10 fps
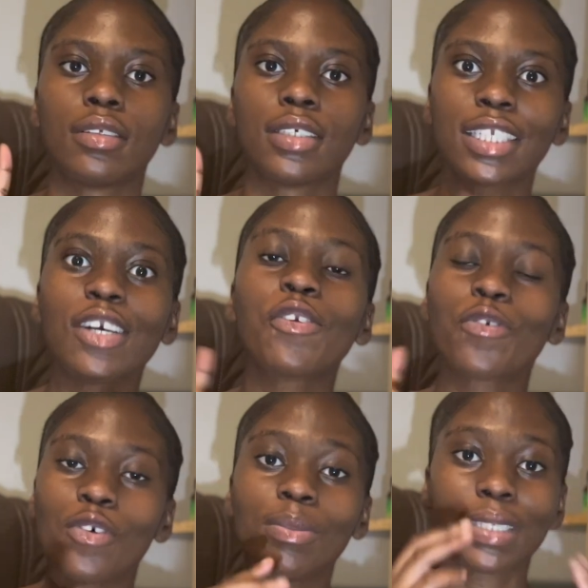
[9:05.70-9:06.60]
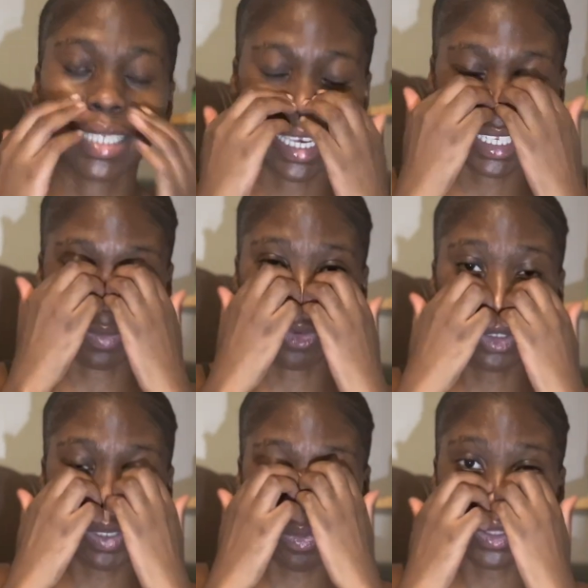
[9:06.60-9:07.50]
rooms. Yes,
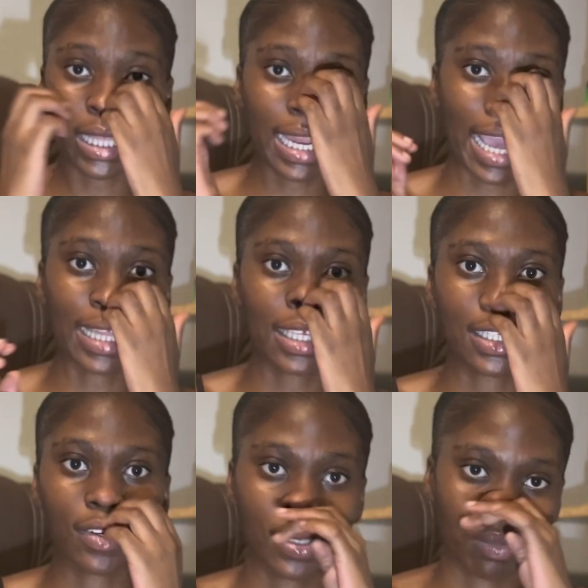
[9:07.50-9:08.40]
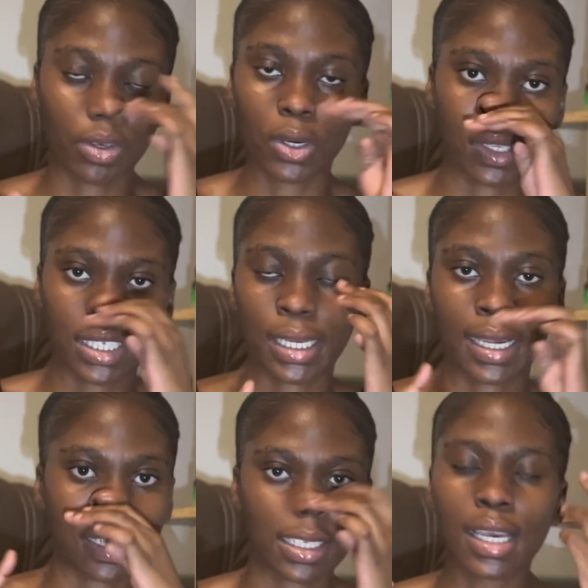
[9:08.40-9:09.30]
most people, they like this rest because it
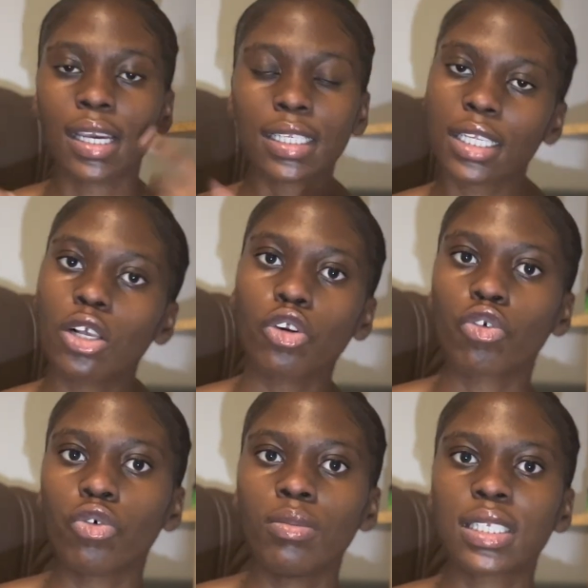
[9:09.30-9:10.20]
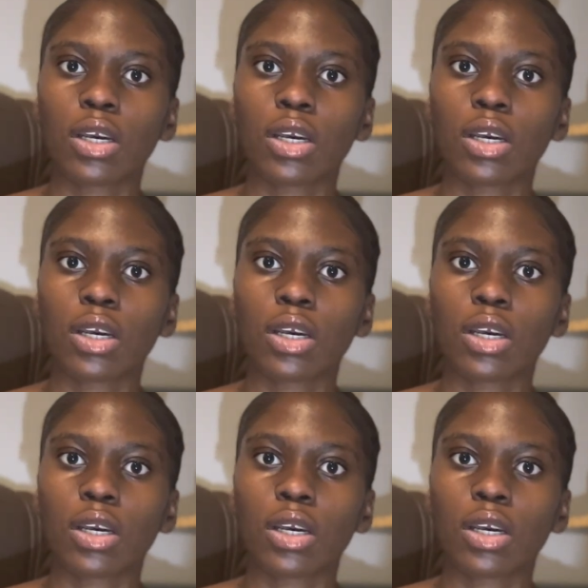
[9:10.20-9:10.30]
has single rooms.